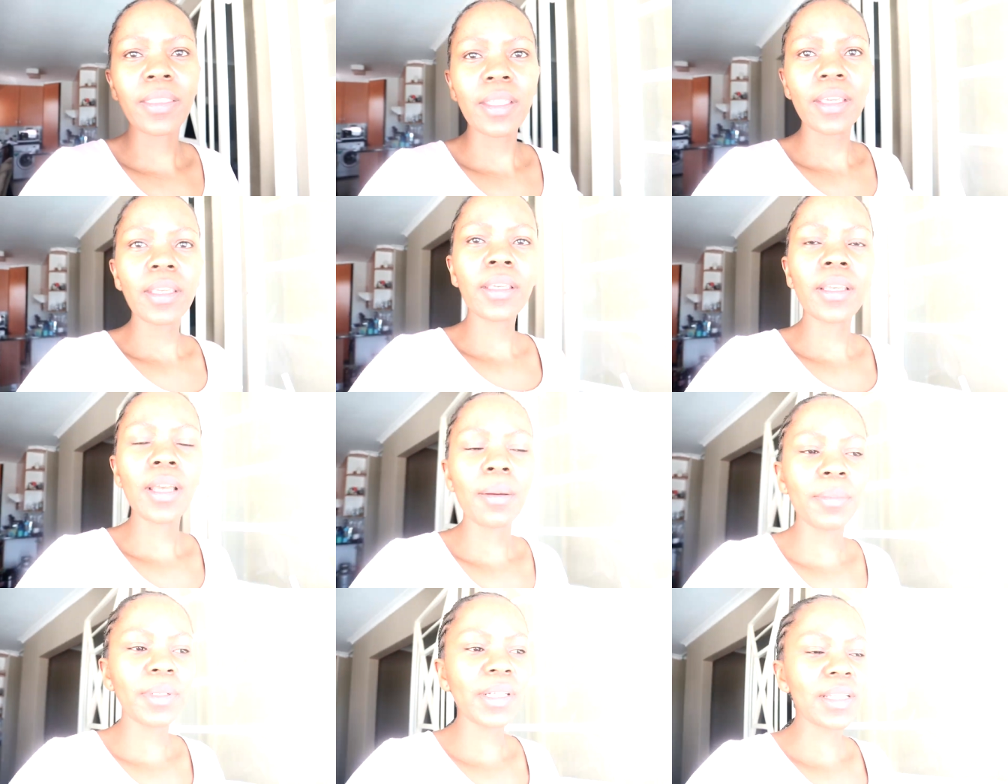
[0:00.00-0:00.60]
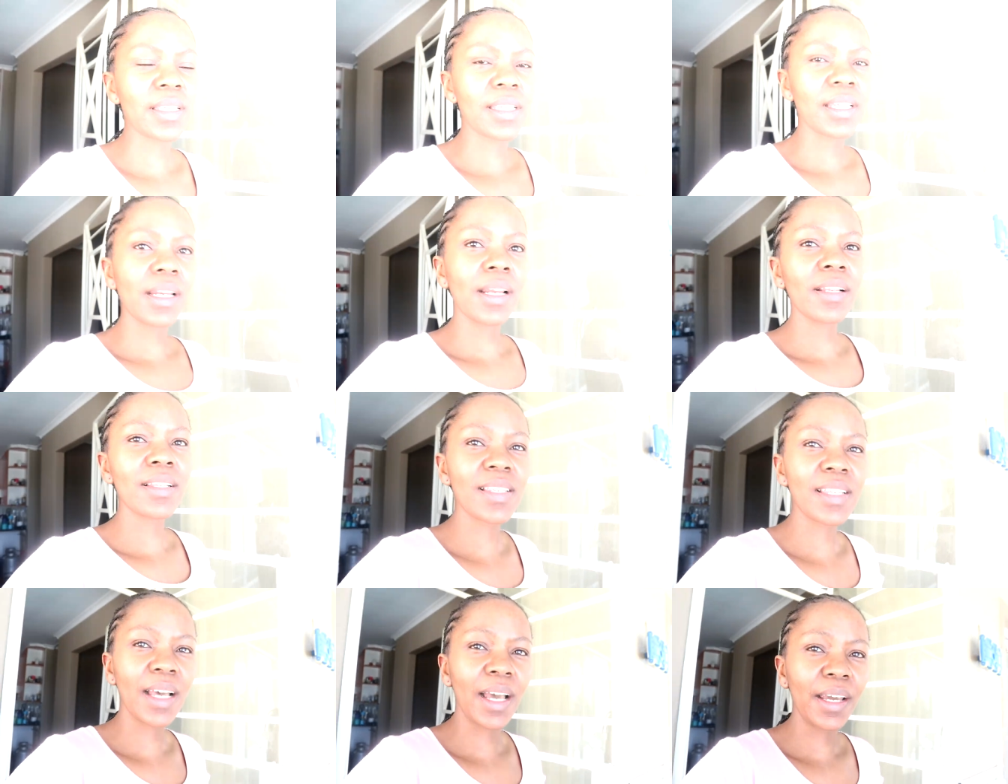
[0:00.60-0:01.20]
think I'm going to sit
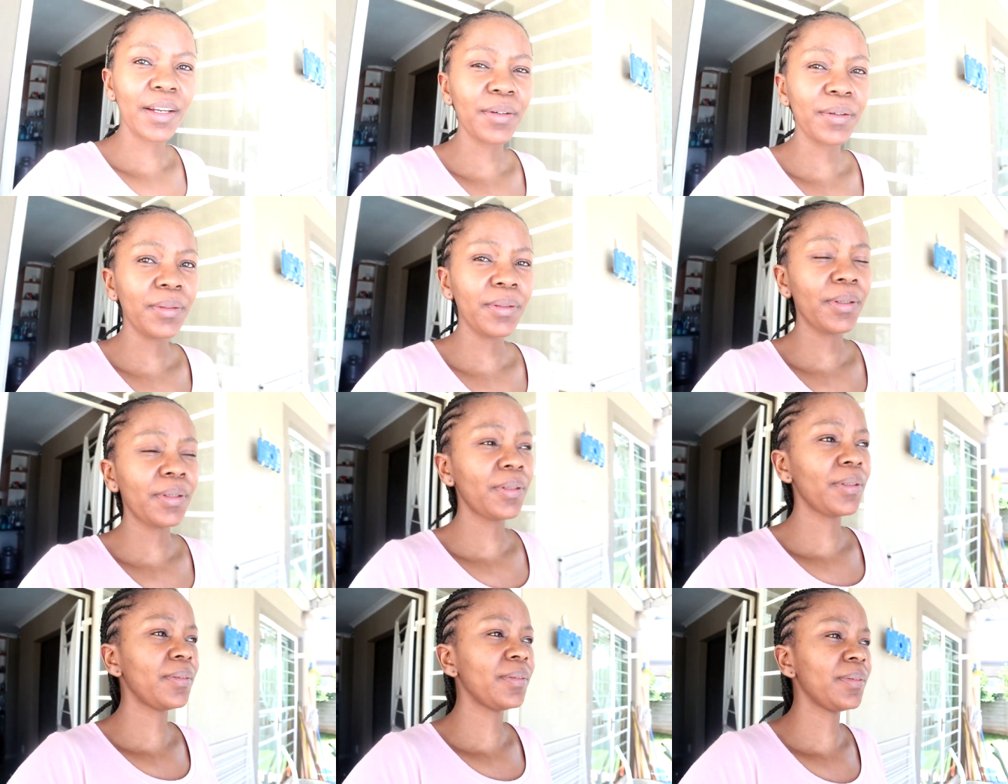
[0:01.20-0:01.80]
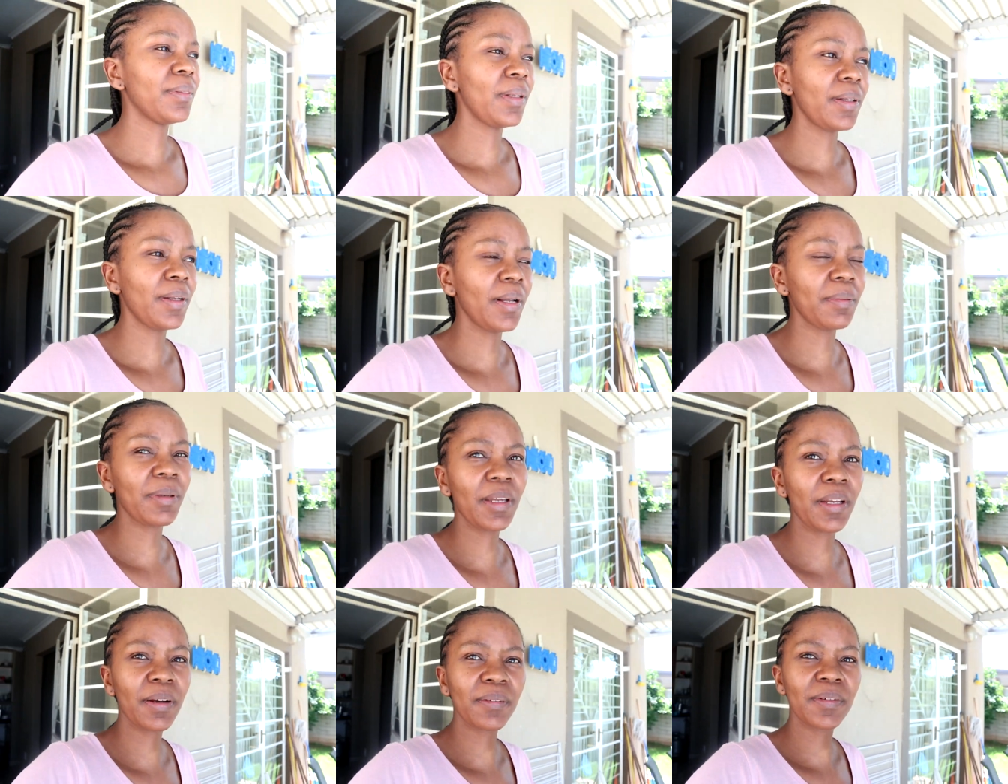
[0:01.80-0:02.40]
outside. Oh,
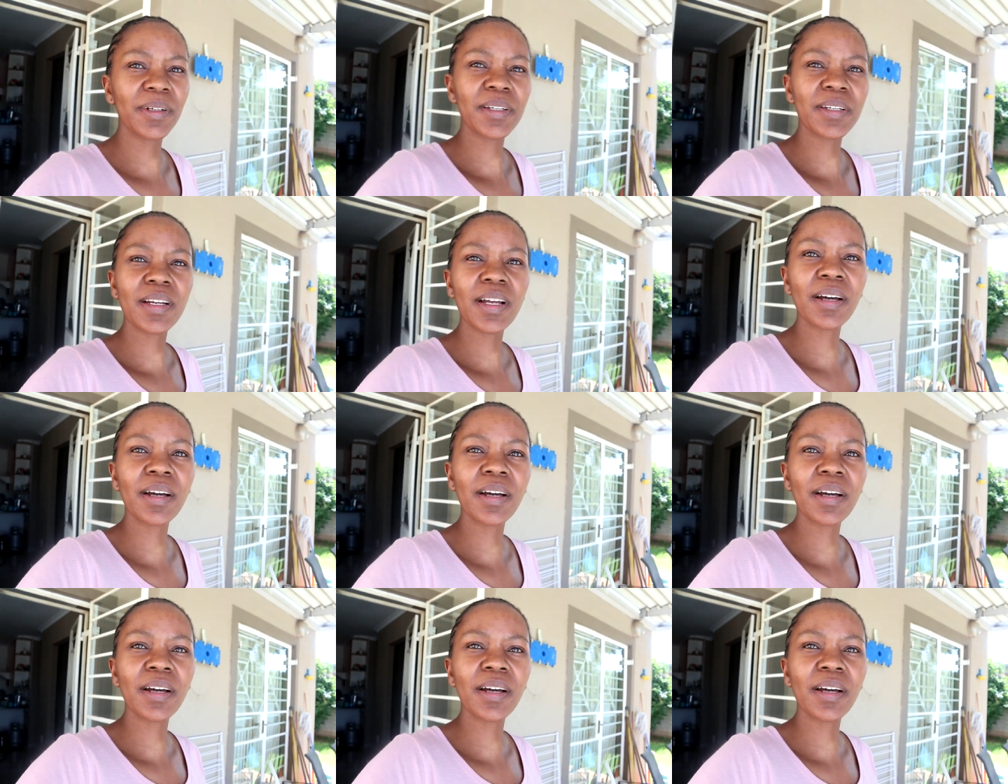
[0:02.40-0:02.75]
I'm getting washed